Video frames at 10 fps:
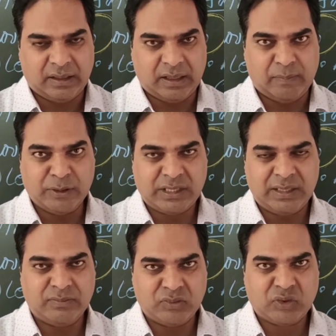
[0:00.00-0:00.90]

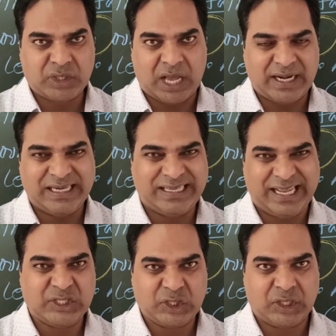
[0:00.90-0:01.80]
Muslims are in
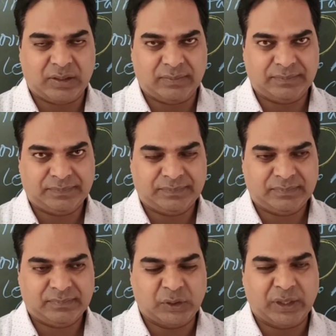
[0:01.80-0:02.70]
danger.
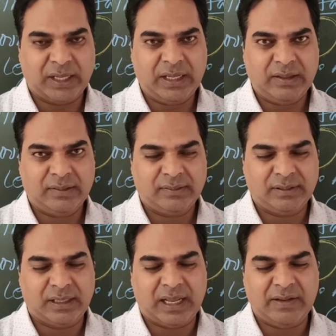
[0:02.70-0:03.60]
Okay, the
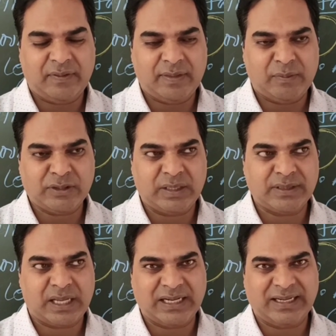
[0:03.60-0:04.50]
life of the Muslims
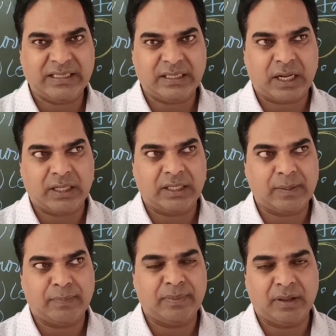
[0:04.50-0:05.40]
are in danger
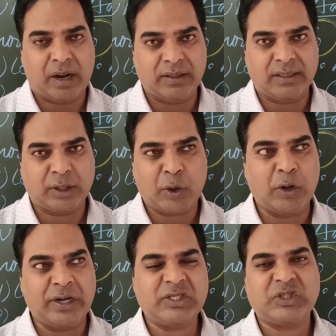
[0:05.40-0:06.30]
under the
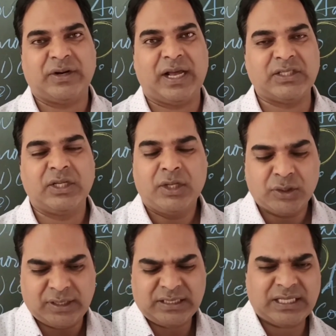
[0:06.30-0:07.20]
Congress Raj. So
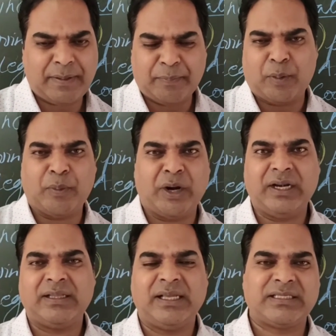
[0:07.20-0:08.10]
this type of
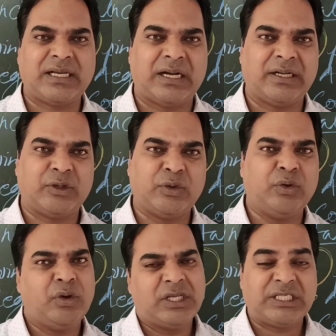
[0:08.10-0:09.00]
propaganda they started
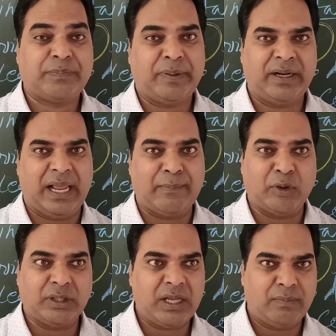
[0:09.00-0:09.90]
to spread among
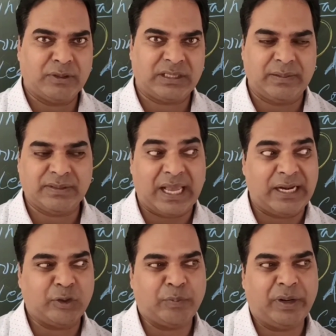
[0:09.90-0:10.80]
the Muslims and
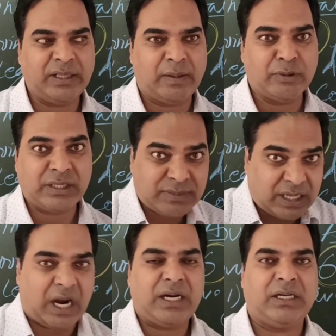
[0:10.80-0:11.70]
to bring the Muslims
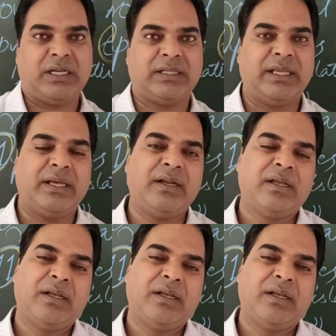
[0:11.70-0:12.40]
under their